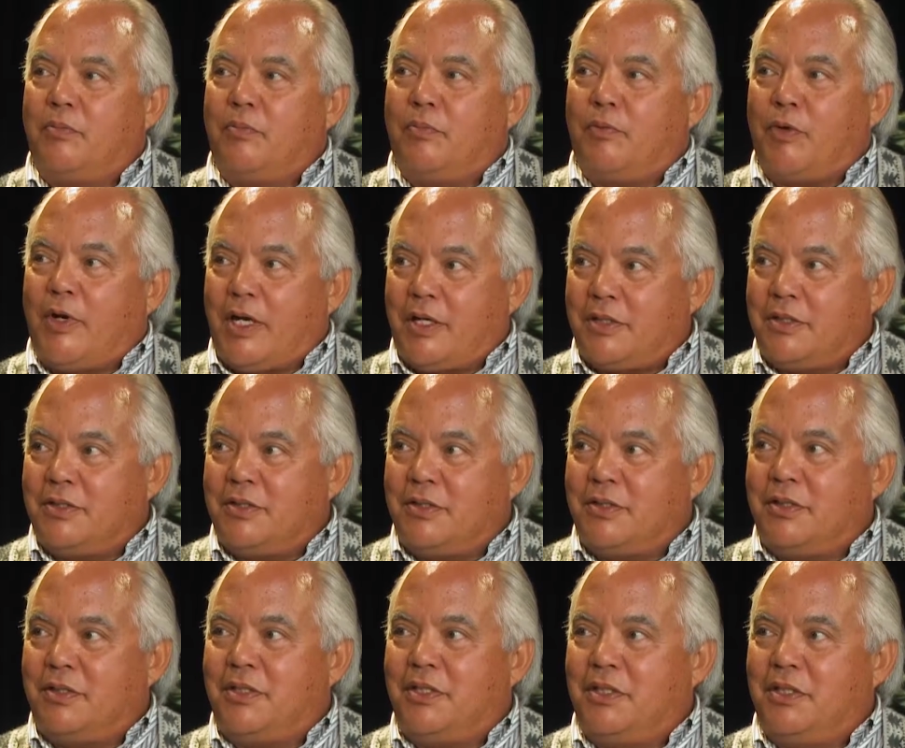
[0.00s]

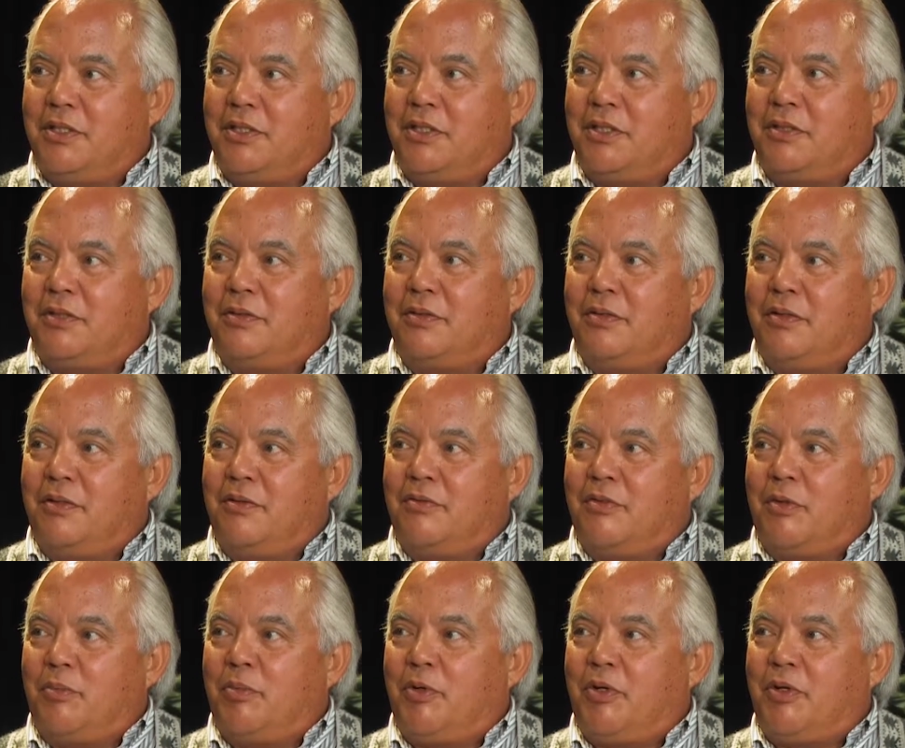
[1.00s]
practice teaching
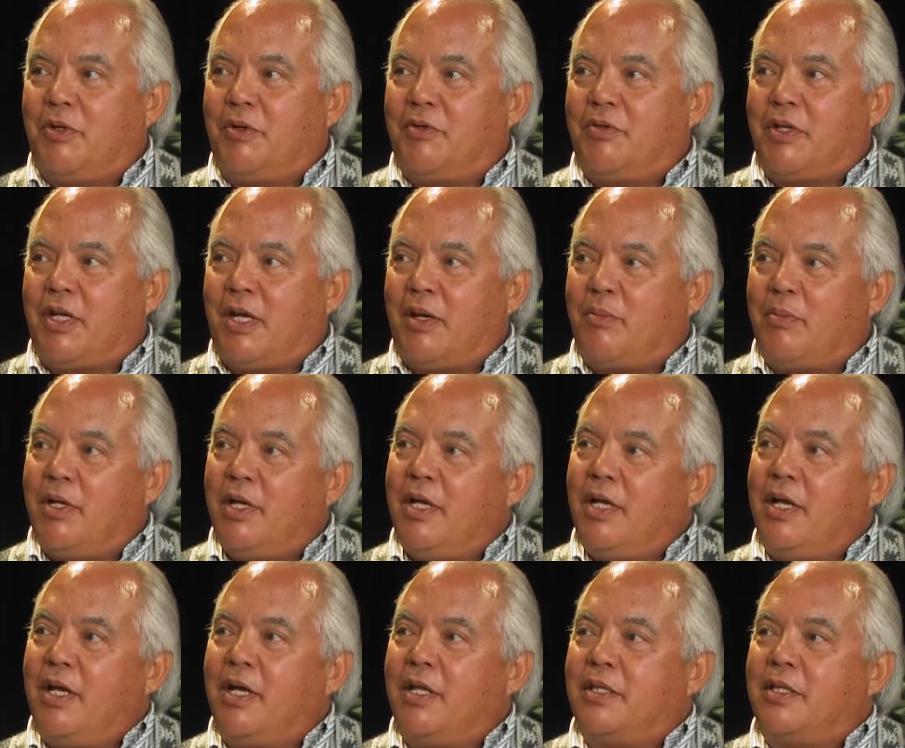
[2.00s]
for a period of time,
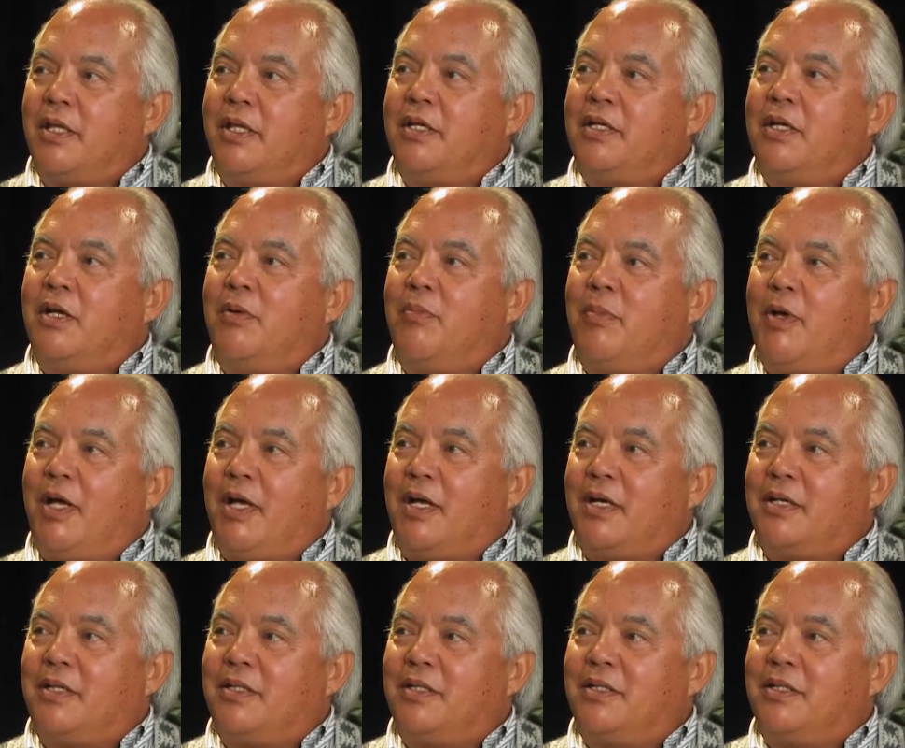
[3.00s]
and then come
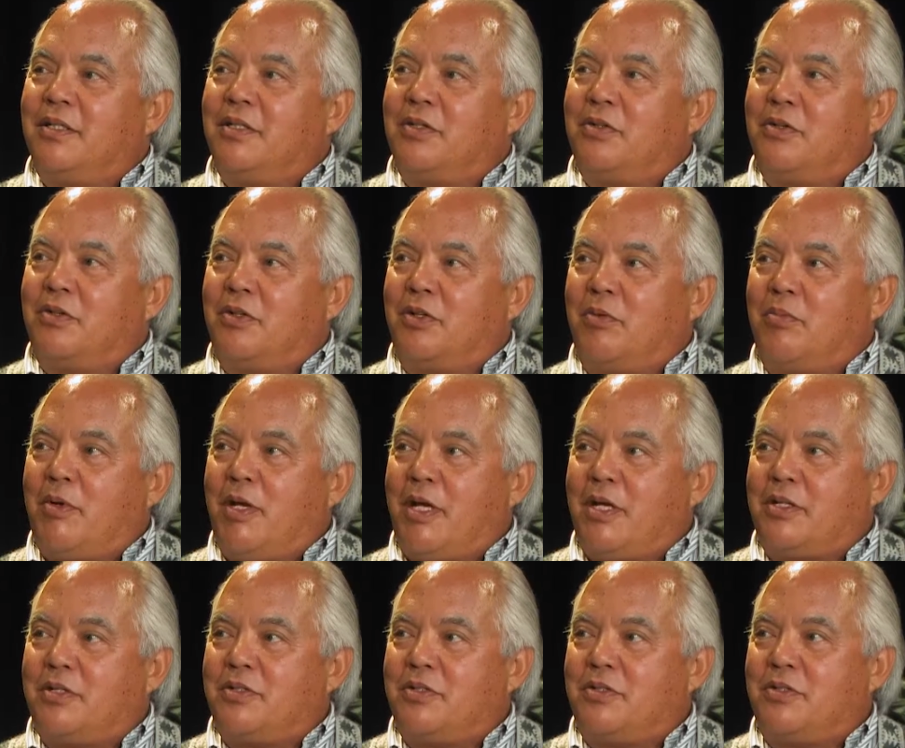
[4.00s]
back and earn their
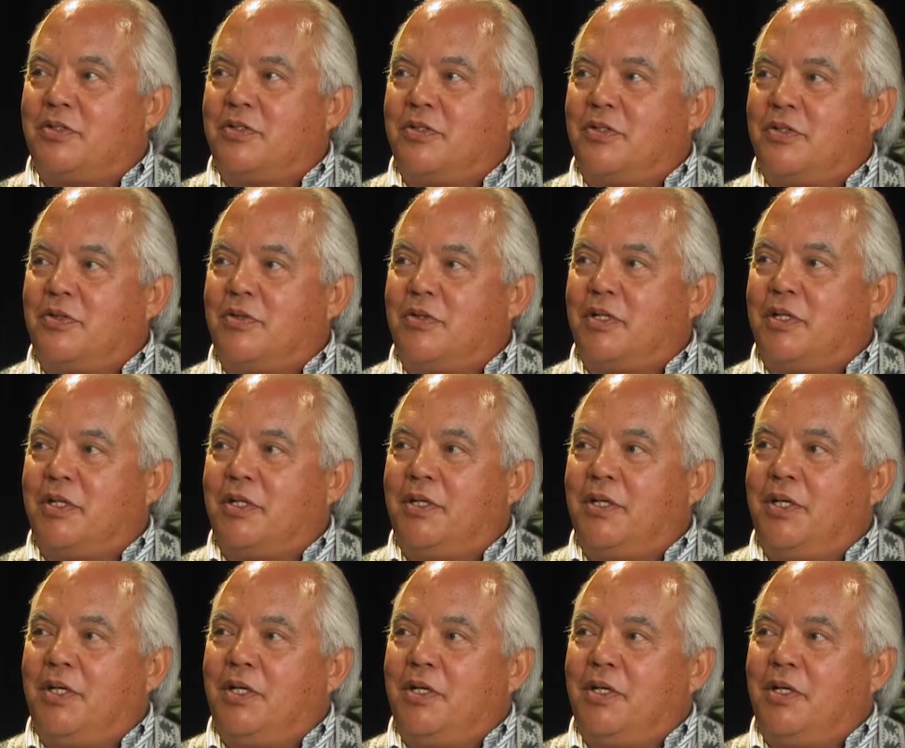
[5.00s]
master's degree.